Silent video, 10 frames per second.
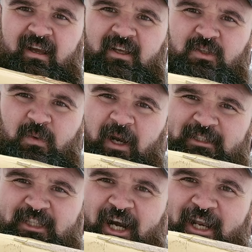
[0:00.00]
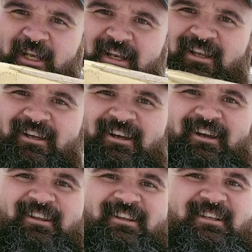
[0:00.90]
This is where I started.
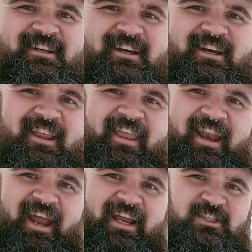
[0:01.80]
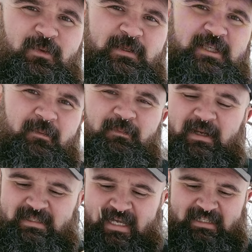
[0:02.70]
And I switched up
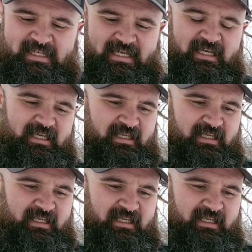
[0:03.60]
my technique.